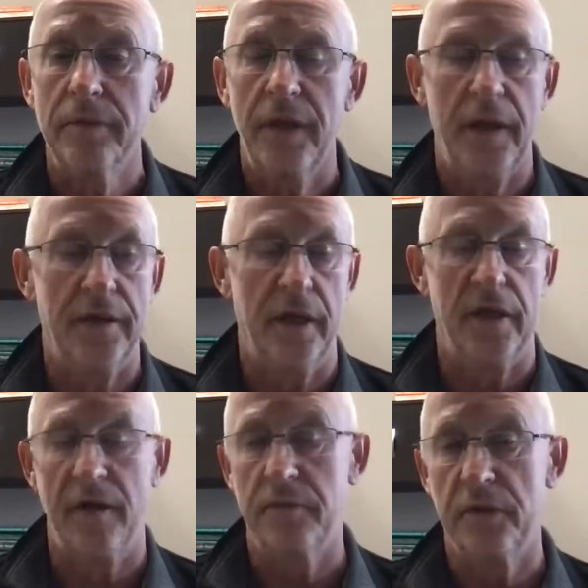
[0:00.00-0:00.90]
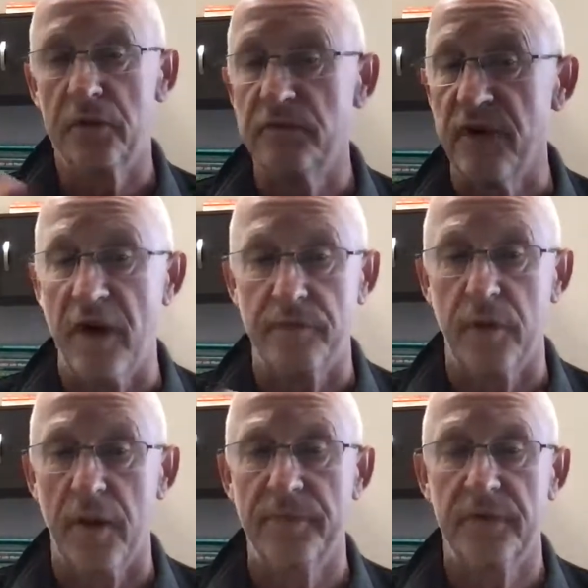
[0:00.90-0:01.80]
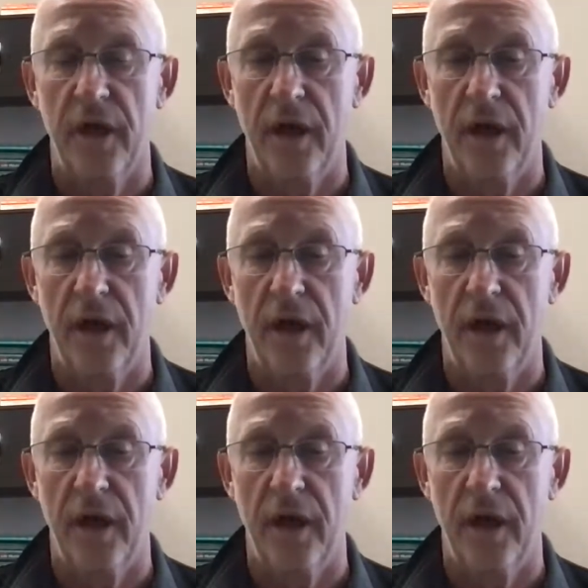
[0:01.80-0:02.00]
And I've been through 5 preps.